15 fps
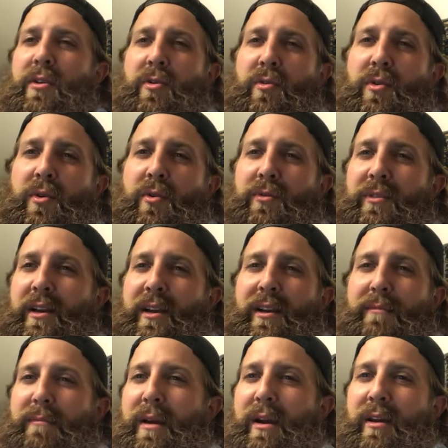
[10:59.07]
new nuke that
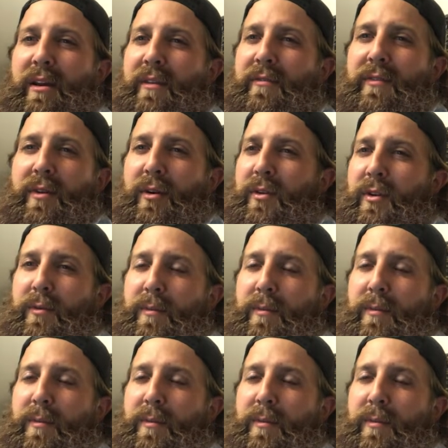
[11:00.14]
can barely fill their